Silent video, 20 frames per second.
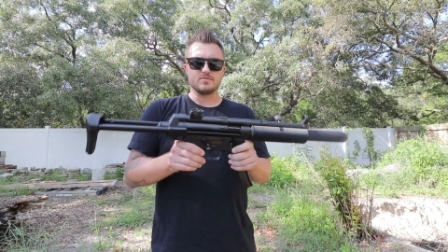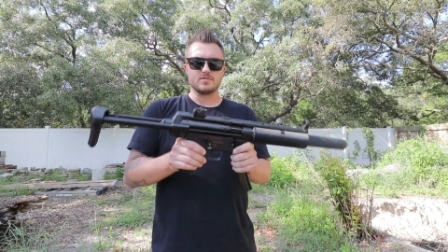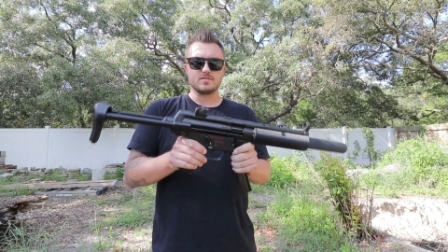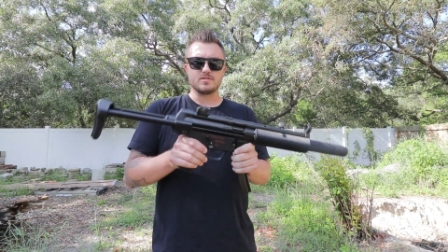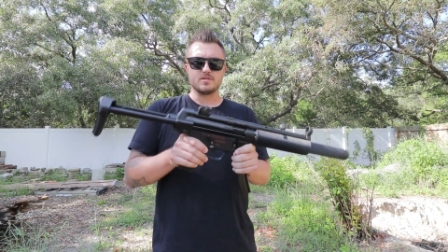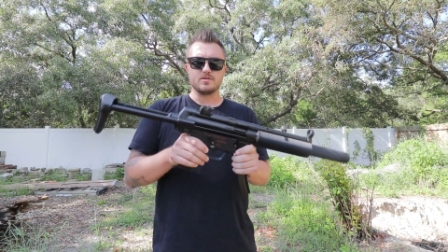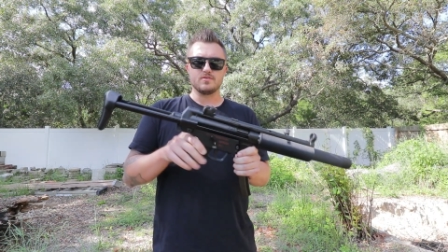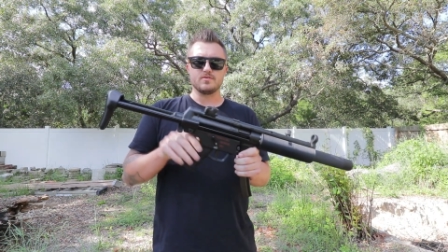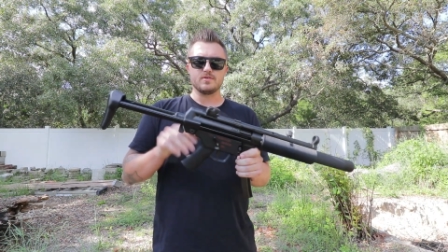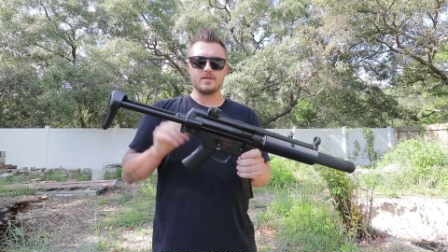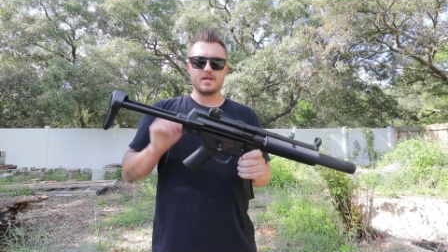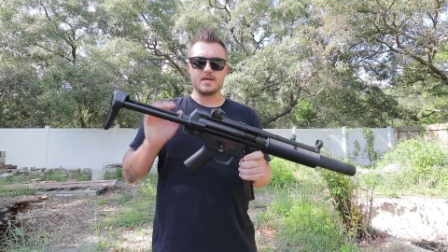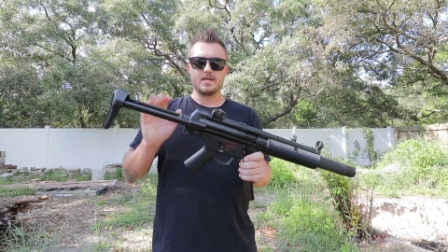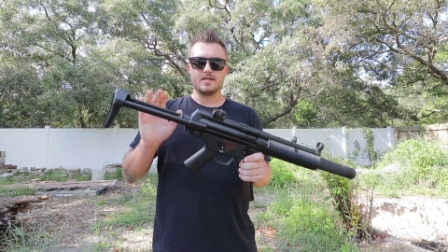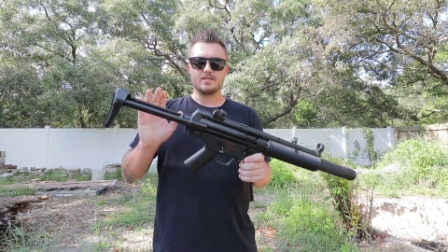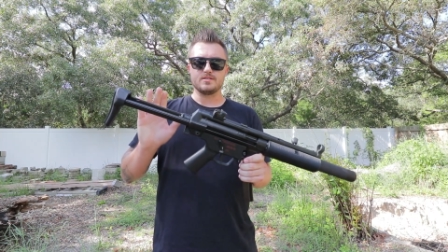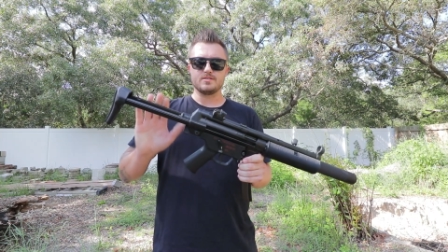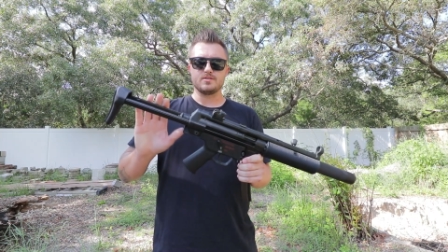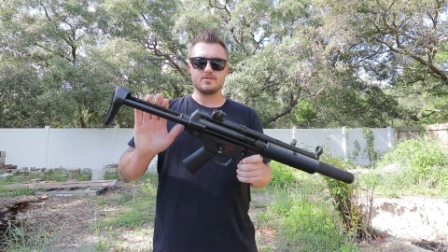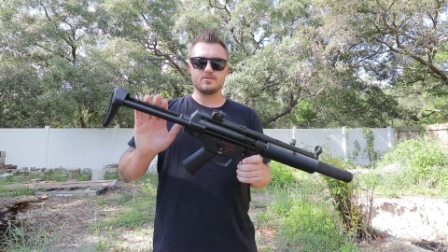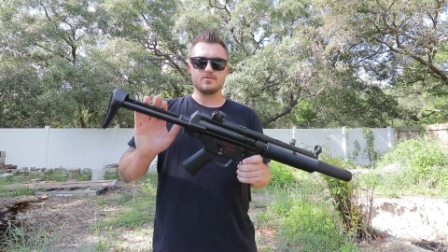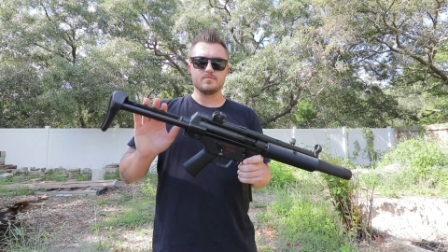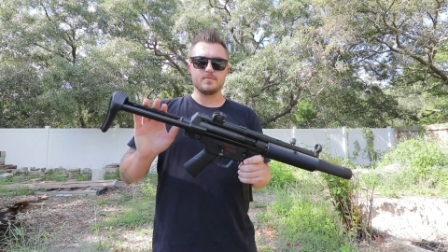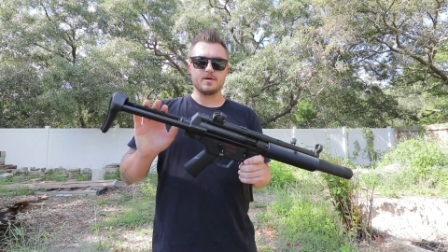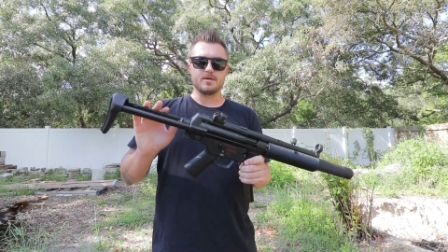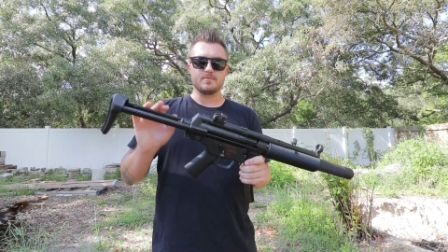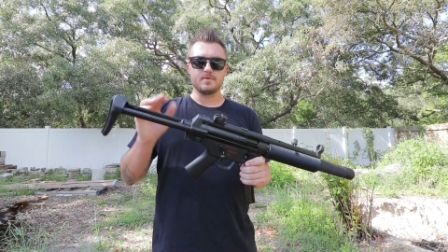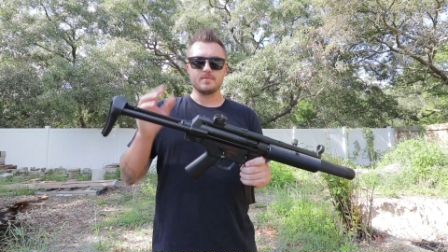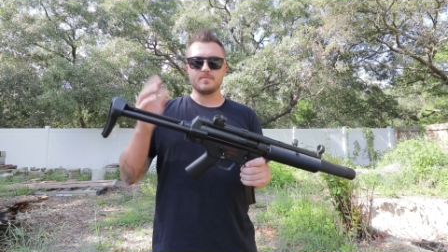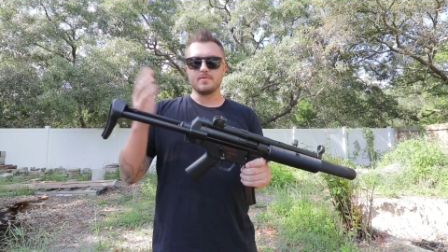So an A2
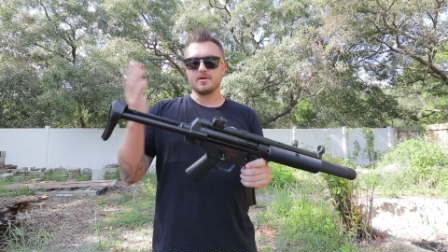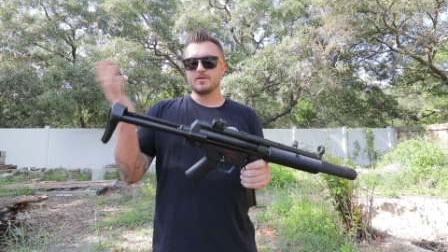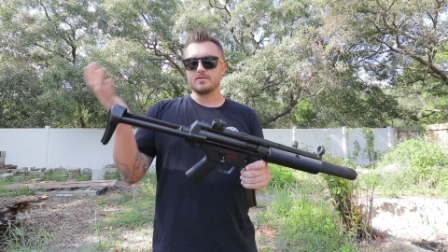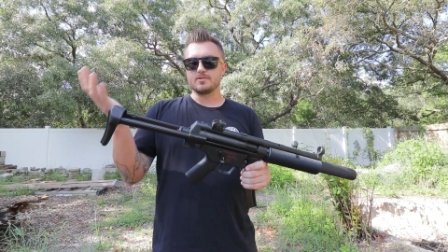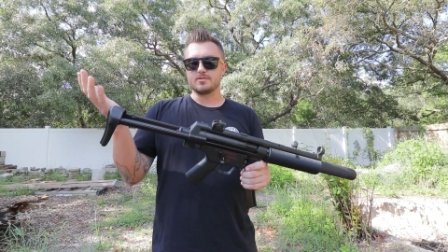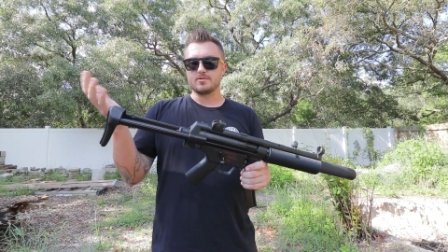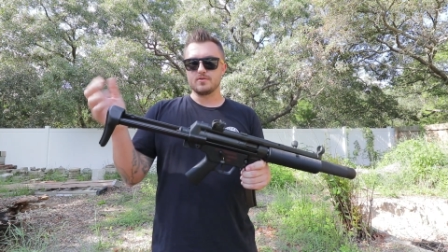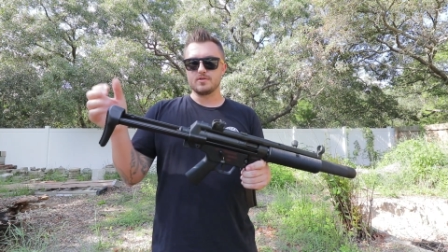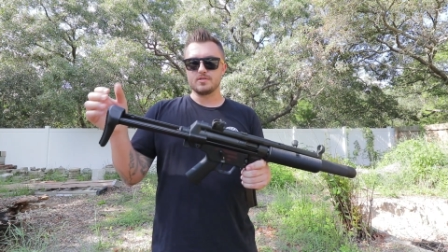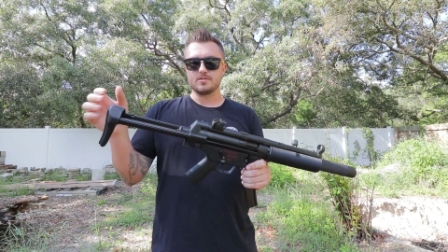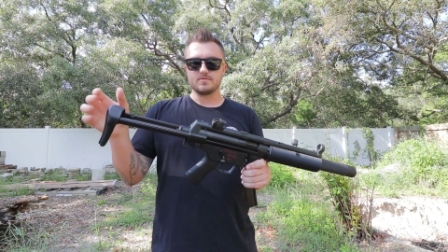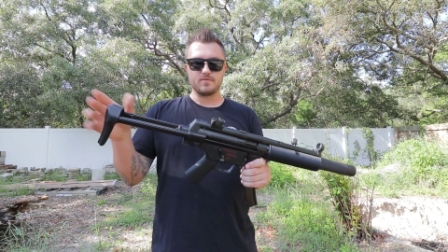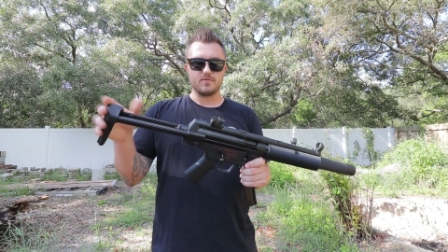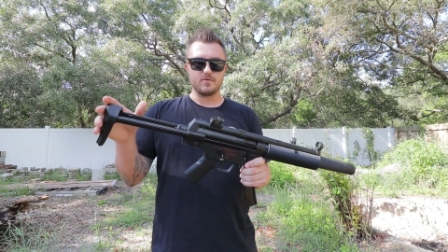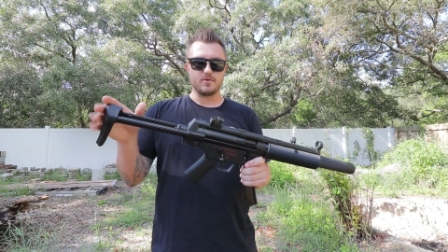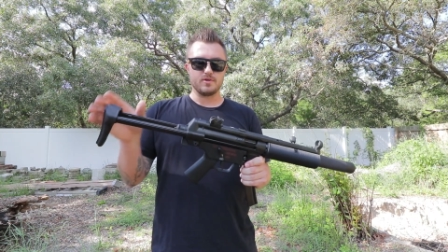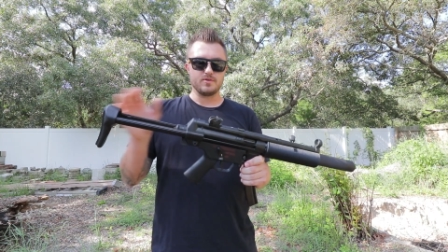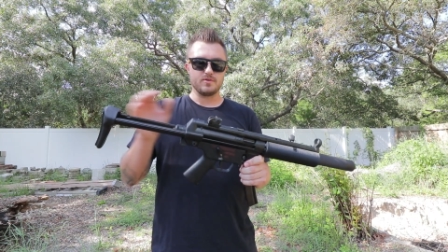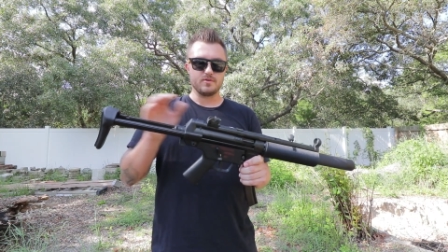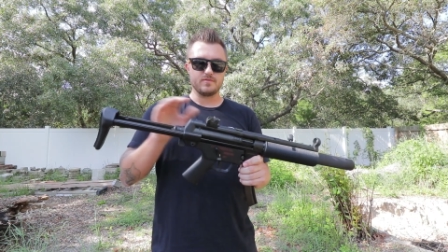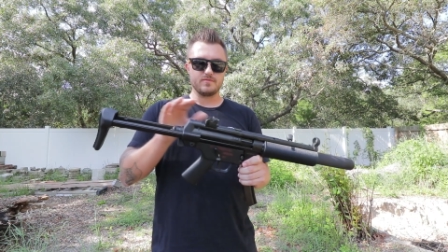might be a better choice for you